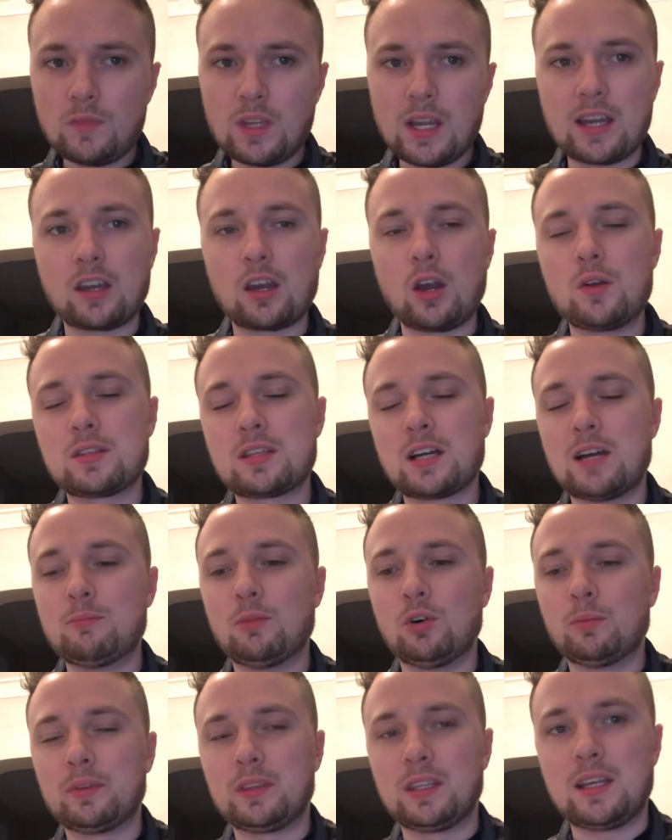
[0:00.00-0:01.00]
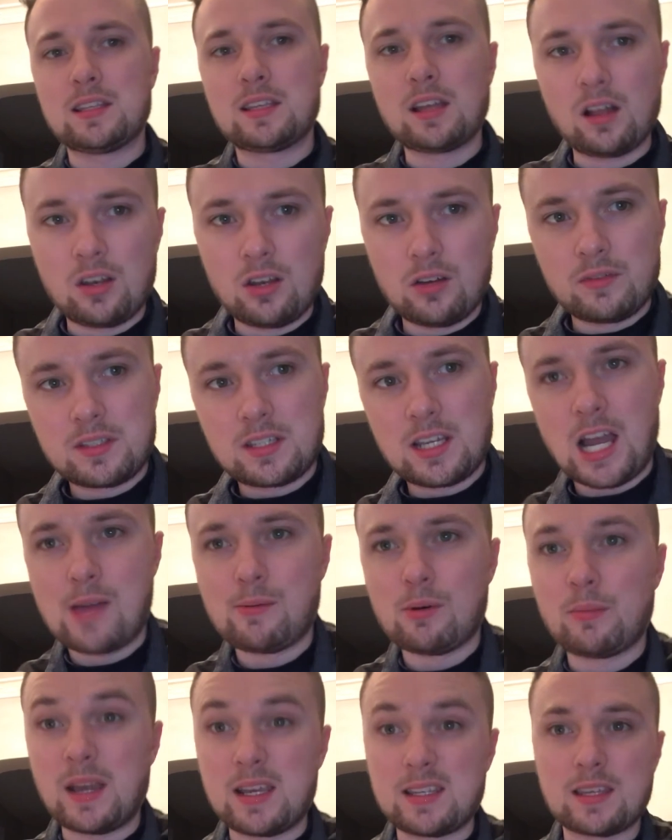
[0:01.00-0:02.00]
I can go into that in more detail another time,
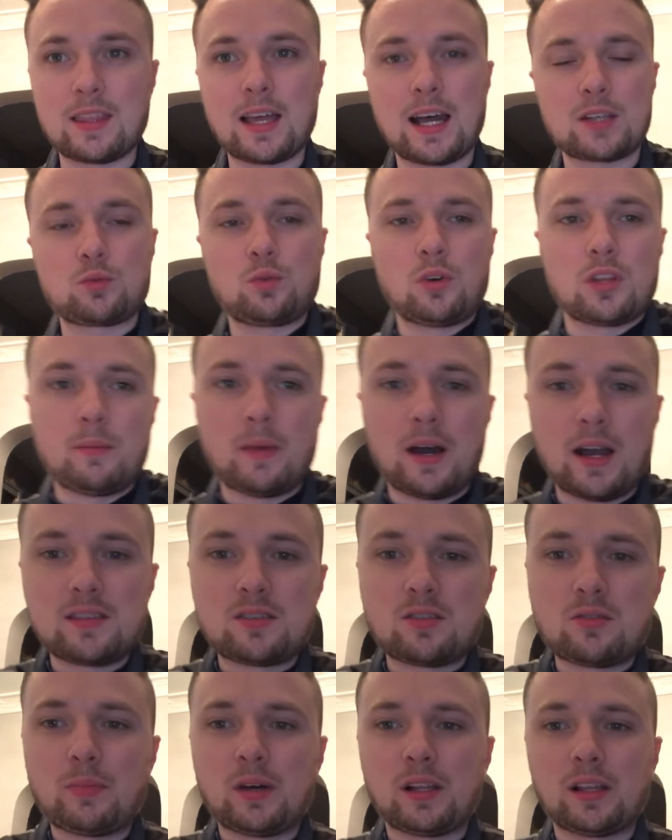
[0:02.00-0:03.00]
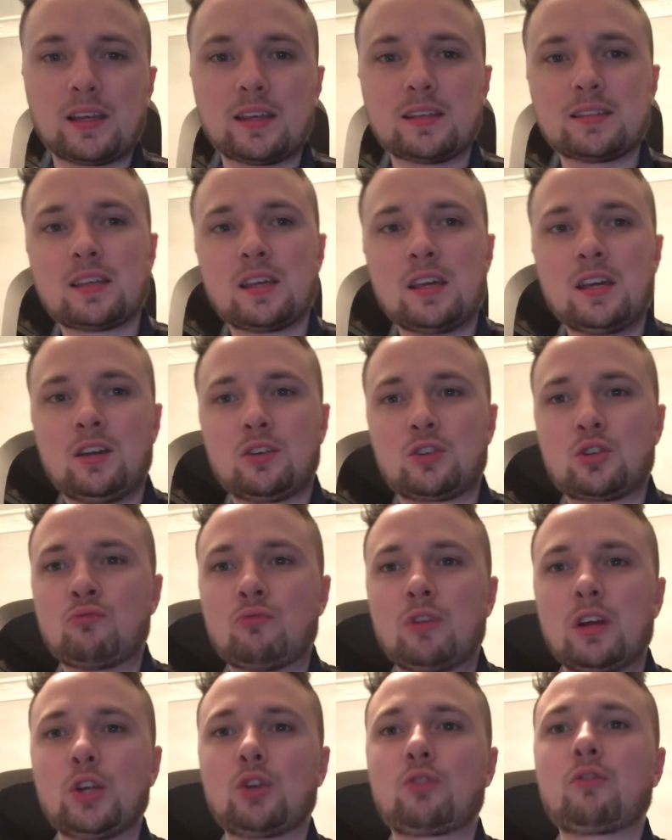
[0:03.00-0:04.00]
but basically that's what the MyZone belt is. It's a
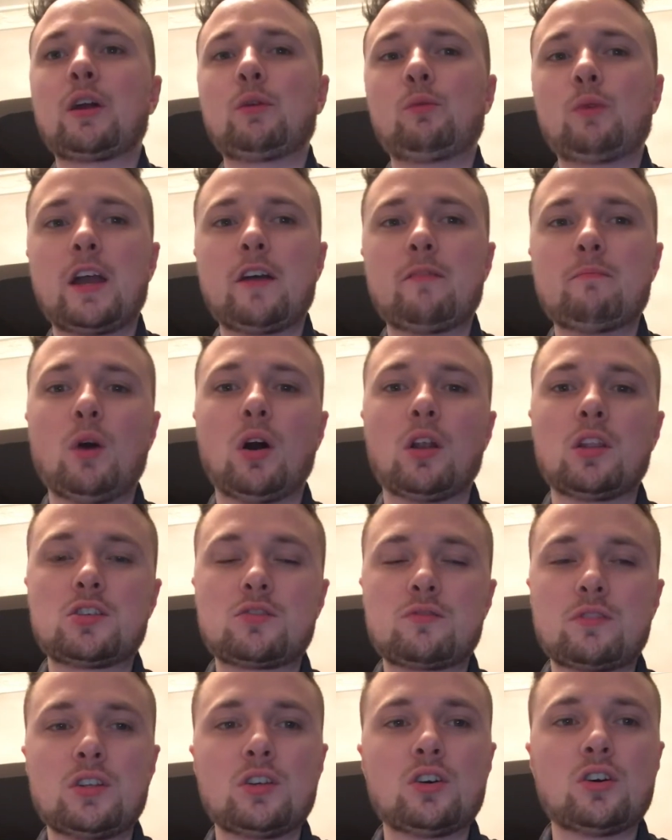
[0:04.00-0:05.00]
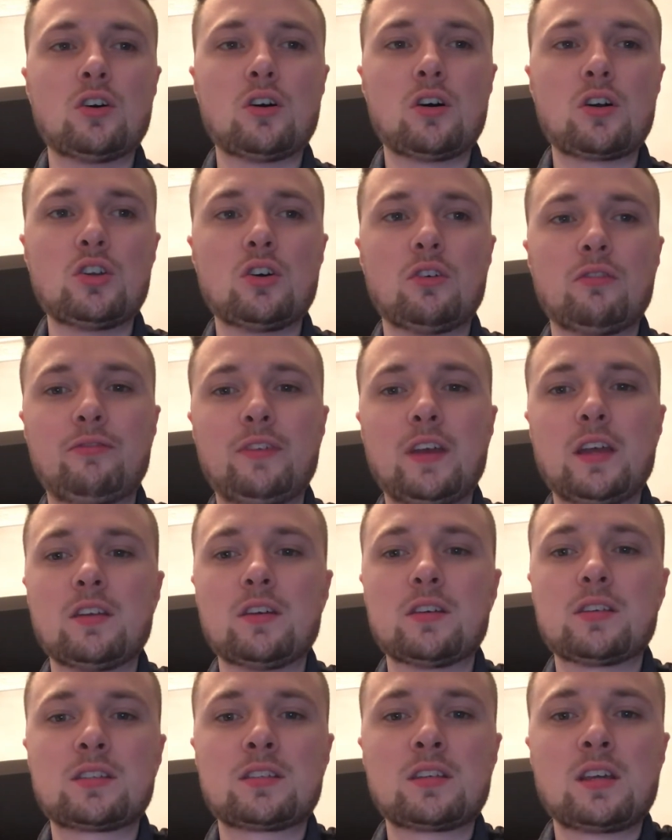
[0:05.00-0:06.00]
really great way of monitoring your
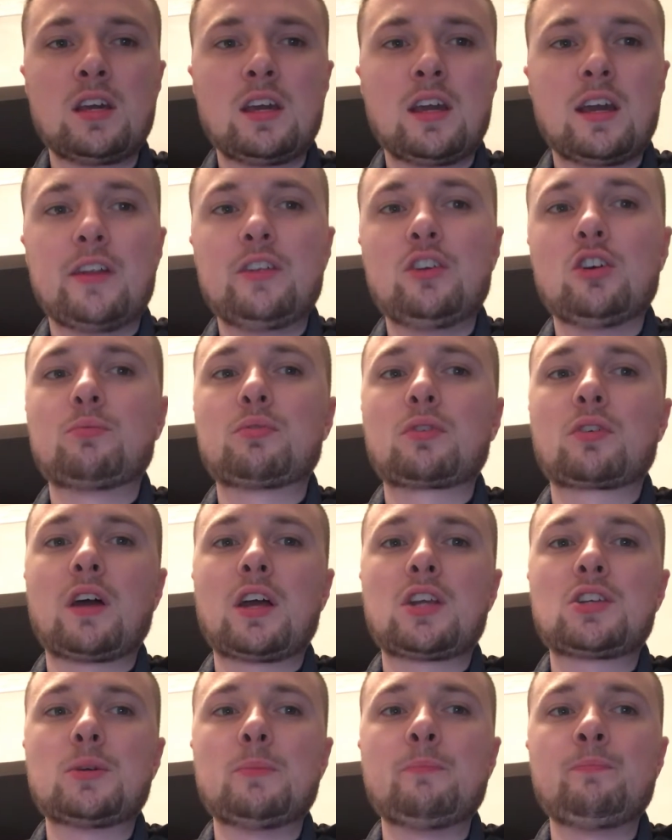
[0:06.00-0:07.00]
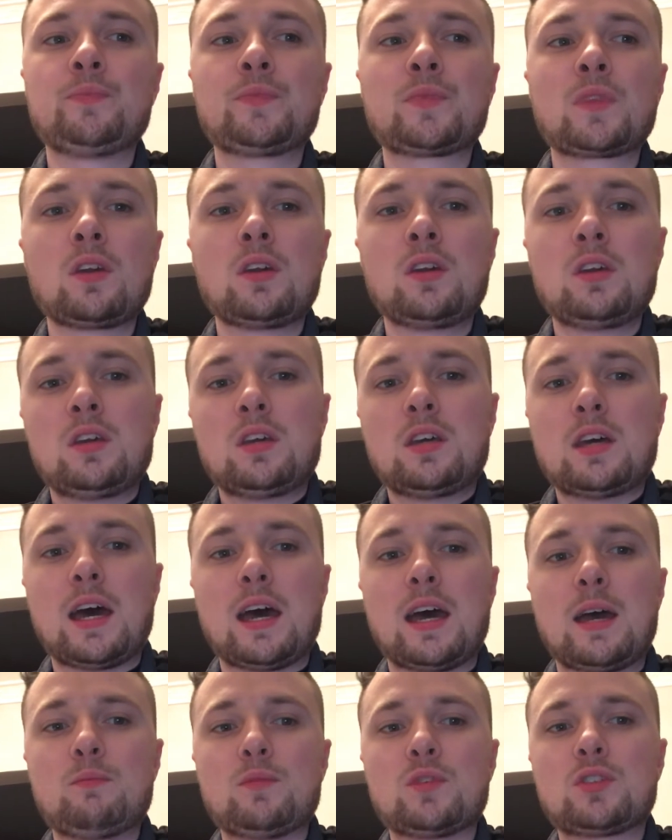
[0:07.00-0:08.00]
fitness and your progression.
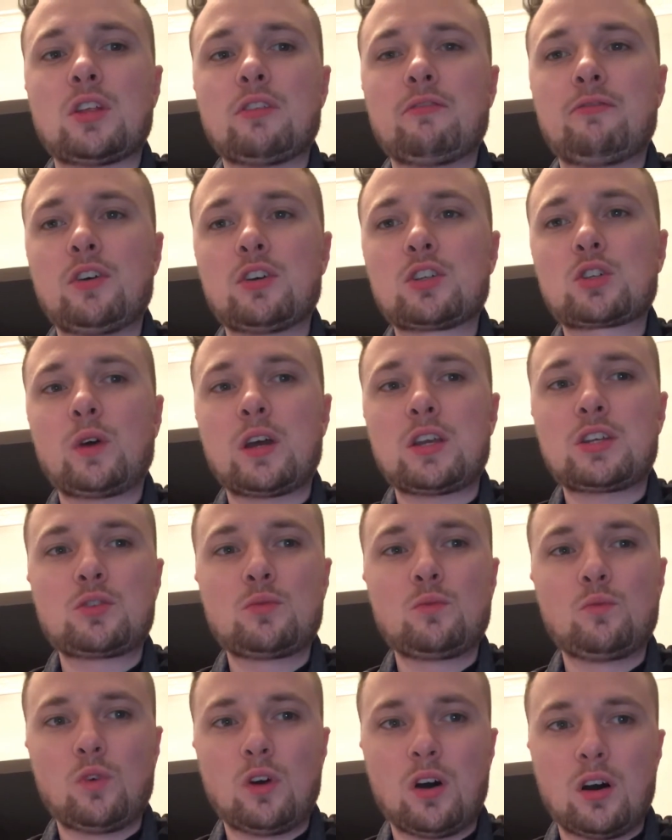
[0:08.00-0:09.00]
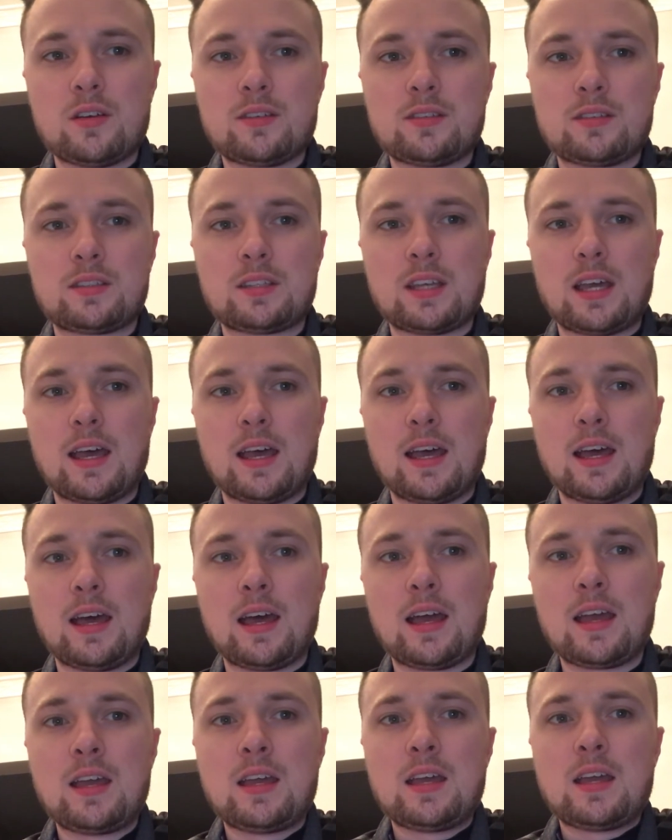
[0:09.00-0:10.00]
So the first question was
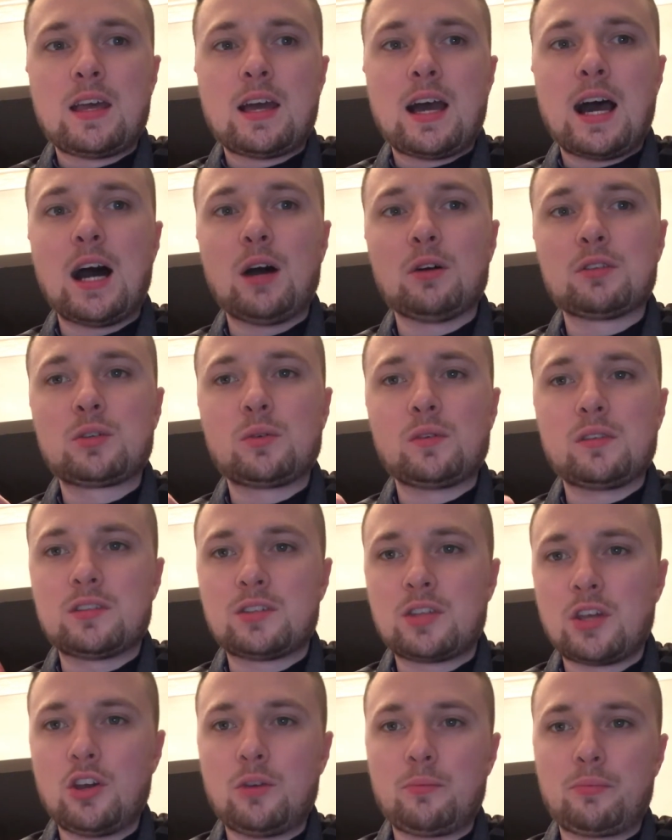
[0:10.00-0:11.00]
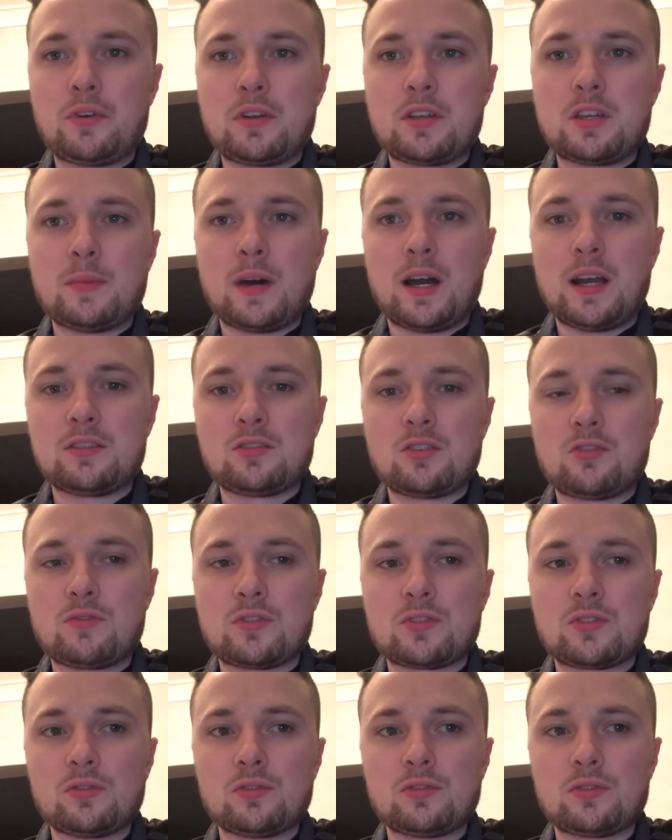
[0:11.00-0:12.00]
how to interpret your MyZone
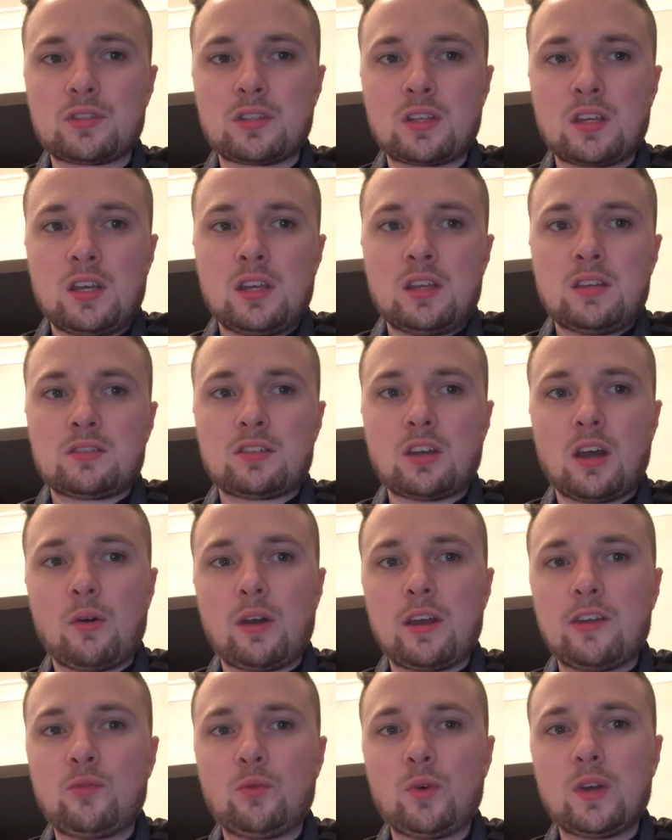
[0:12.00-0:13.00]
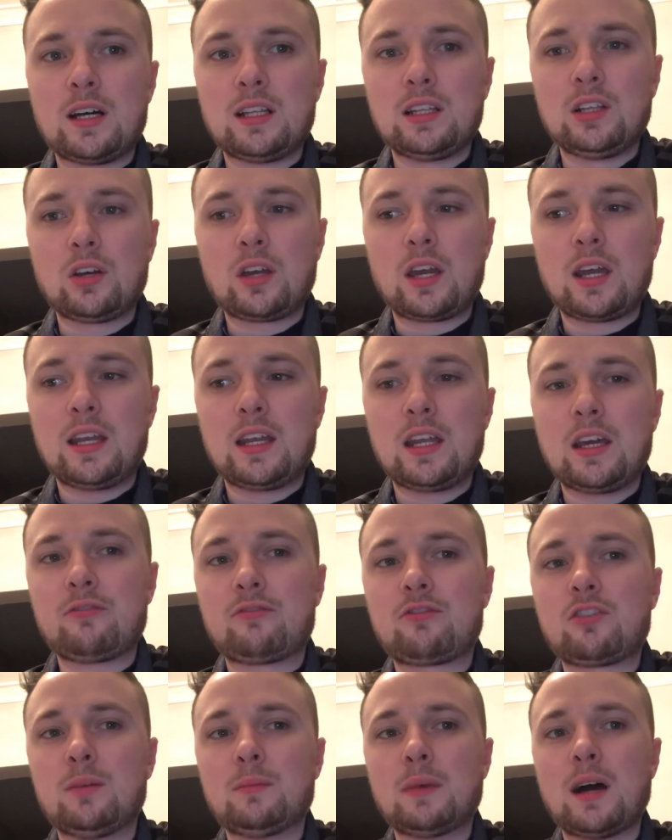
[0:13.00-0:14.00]
results. So if we are looking at it
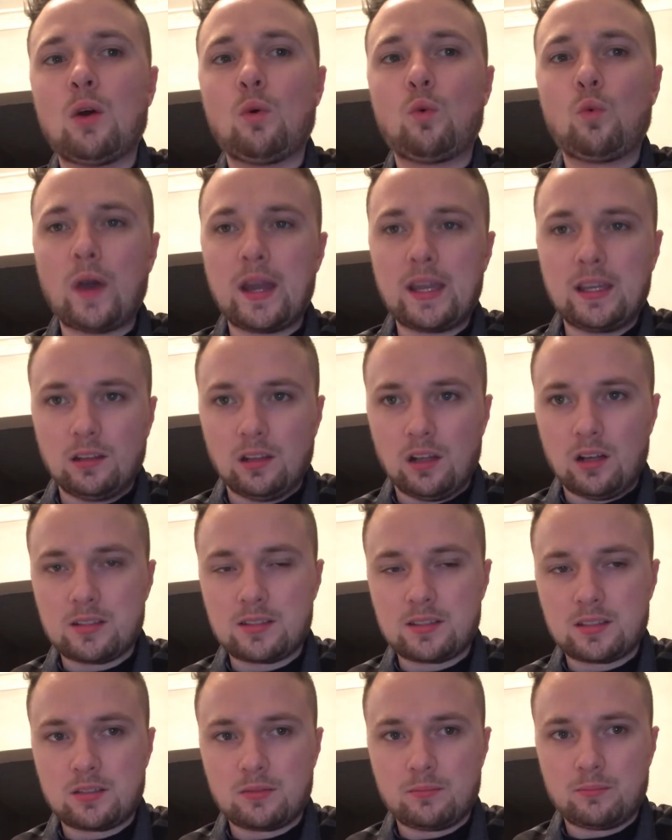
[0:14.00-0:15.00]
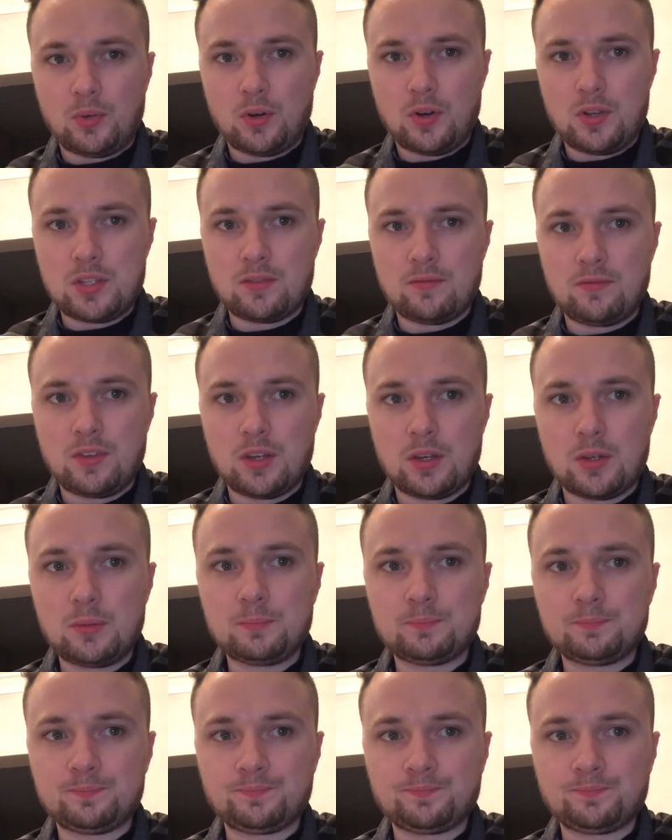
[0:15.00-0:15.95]
from a weight loss point of view,